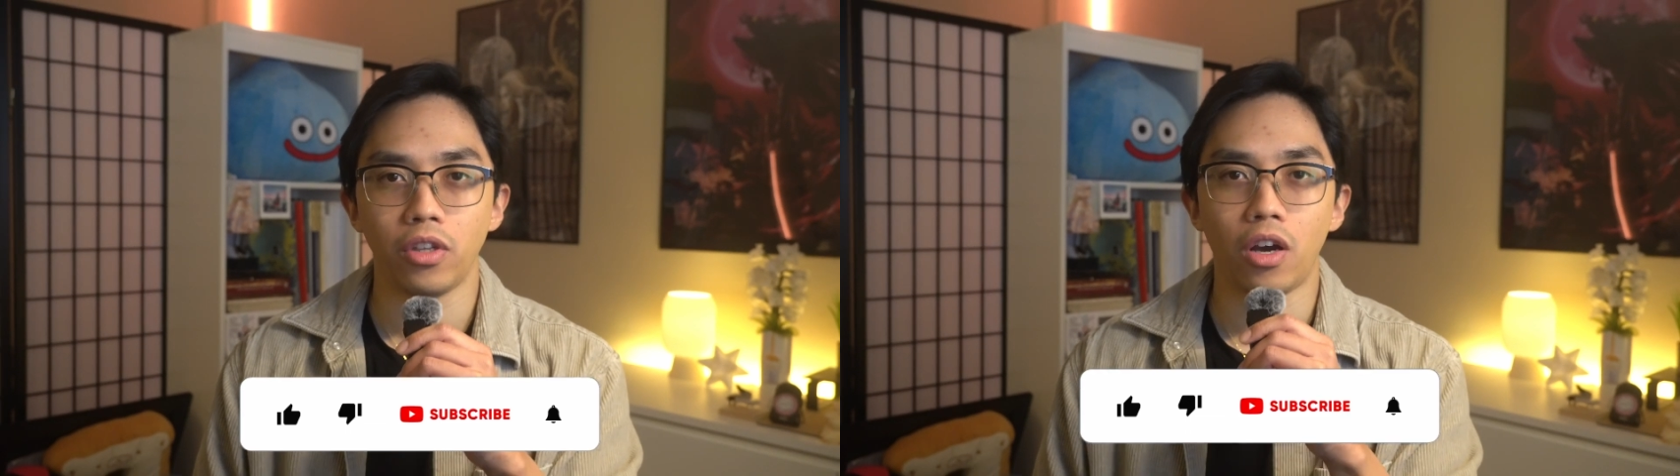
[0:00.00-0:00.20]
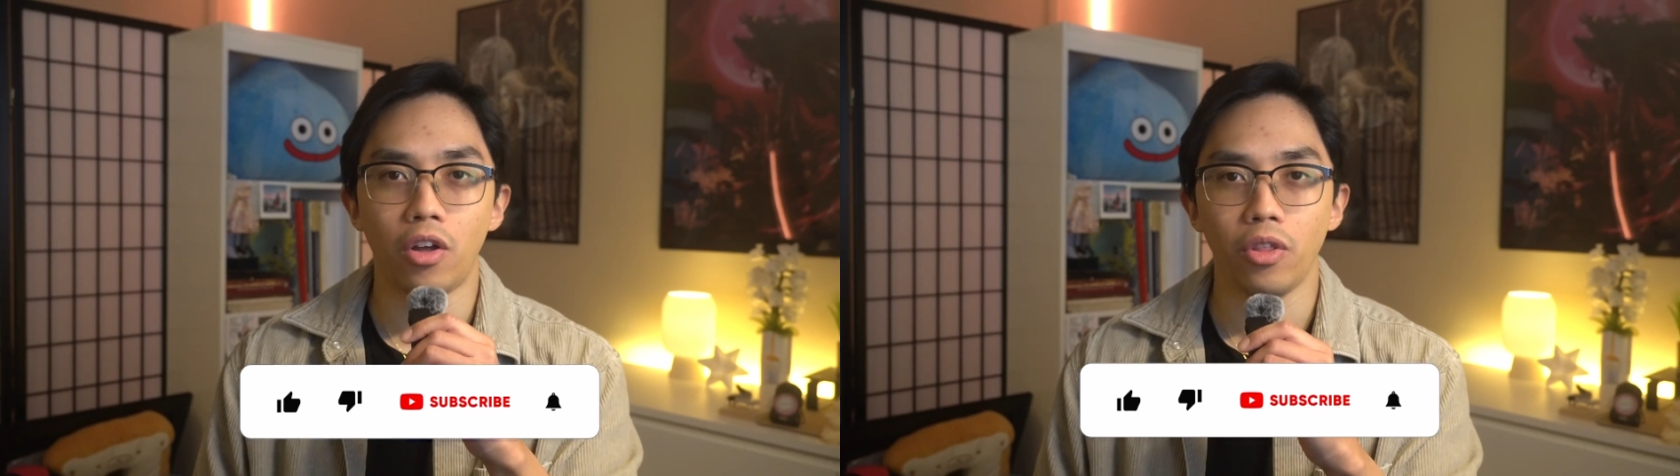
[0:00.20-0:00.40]

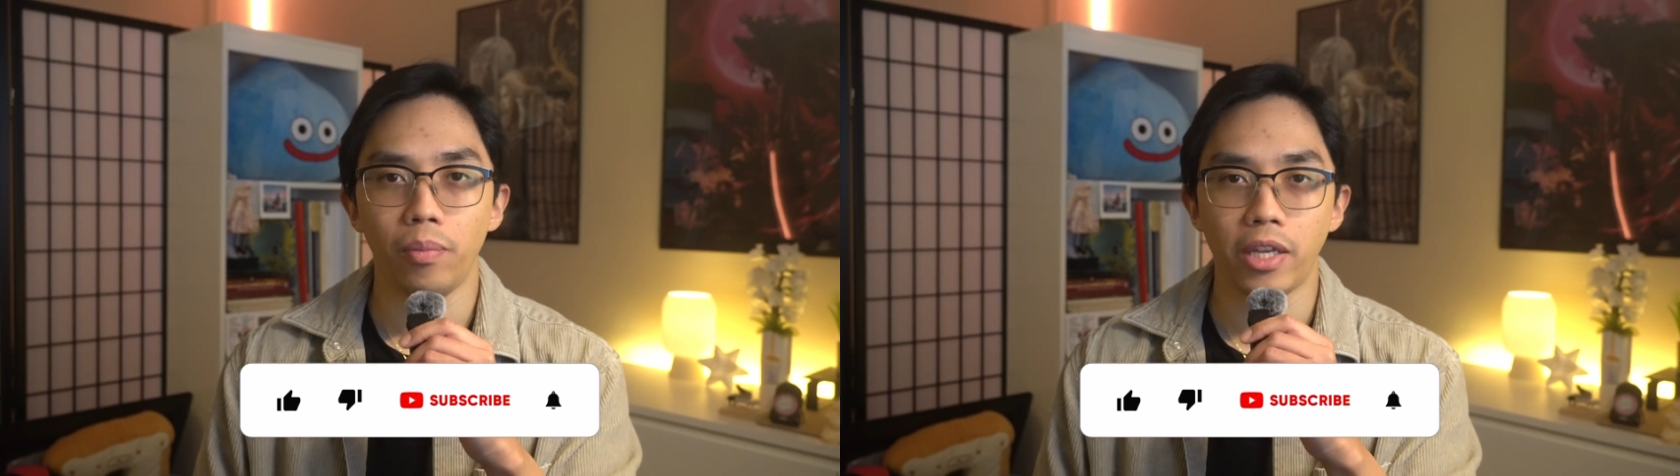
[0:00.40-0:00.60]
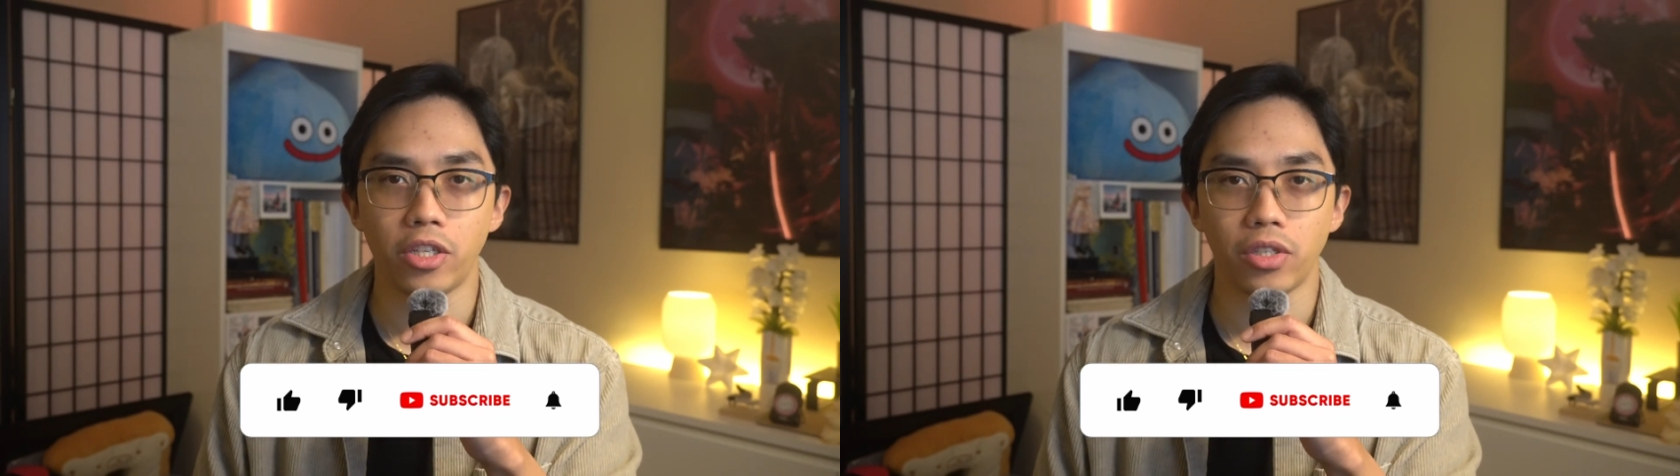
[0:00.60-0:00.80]
all the
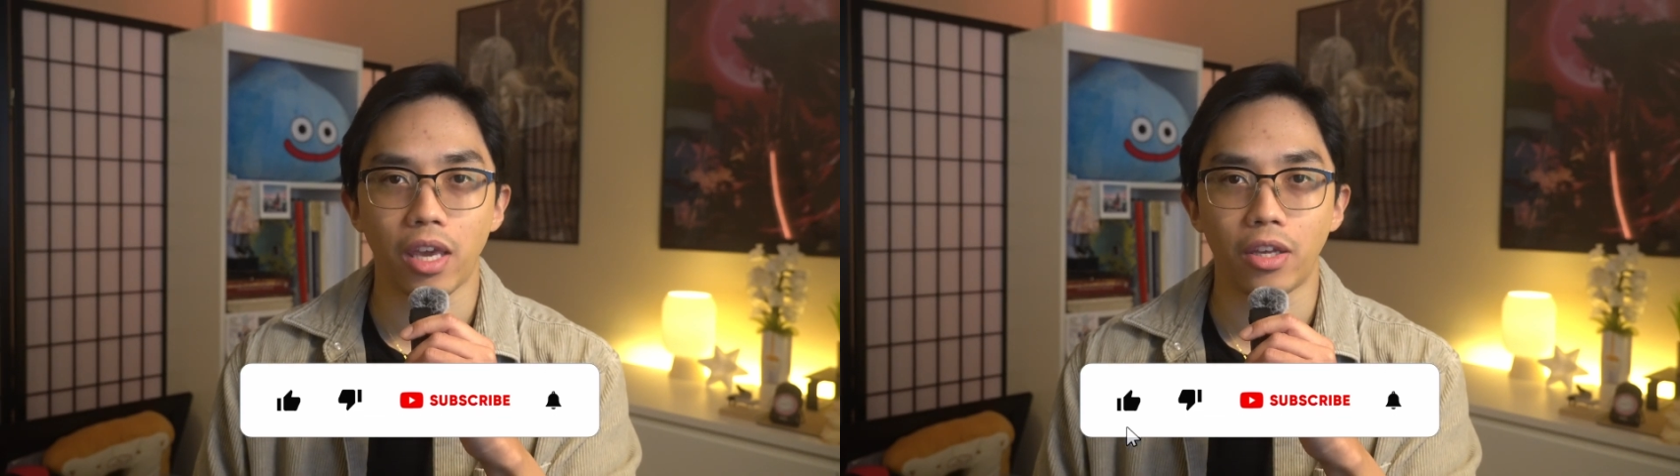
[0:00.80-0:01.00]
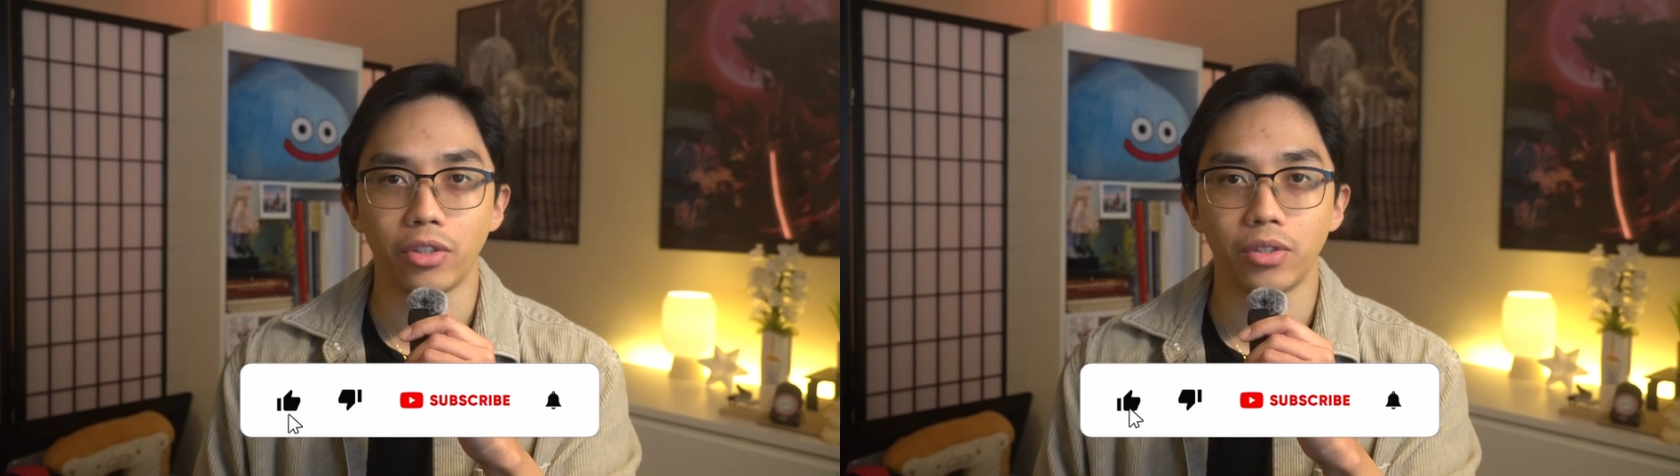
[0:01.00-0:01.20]
major
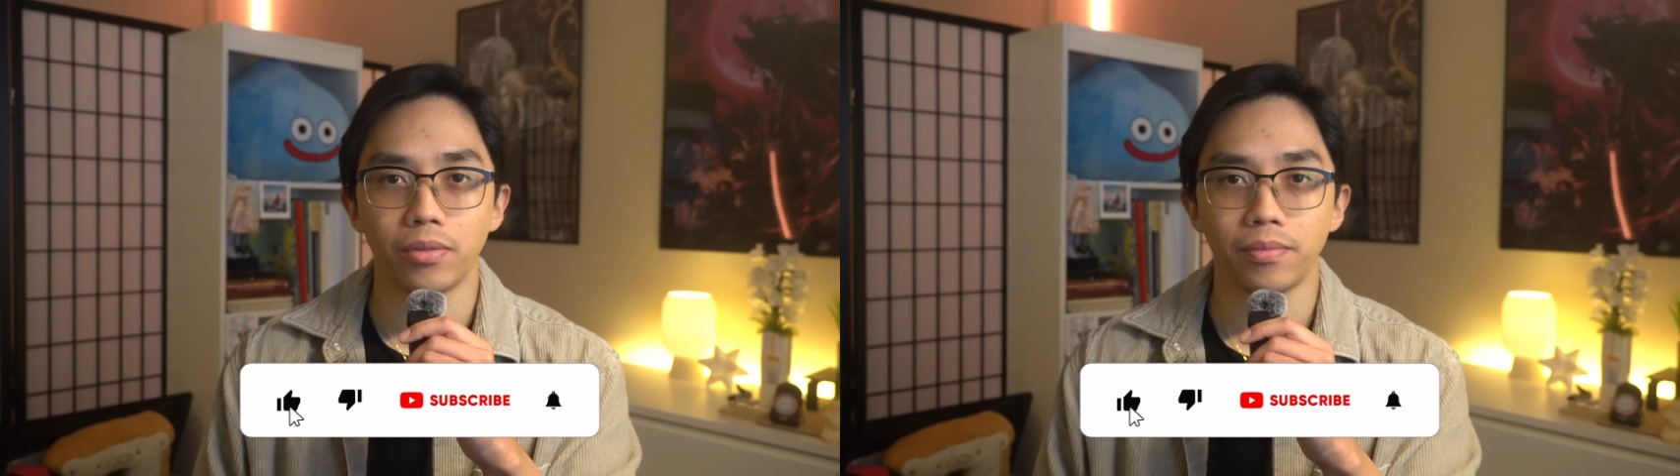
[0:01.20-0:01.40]
scales.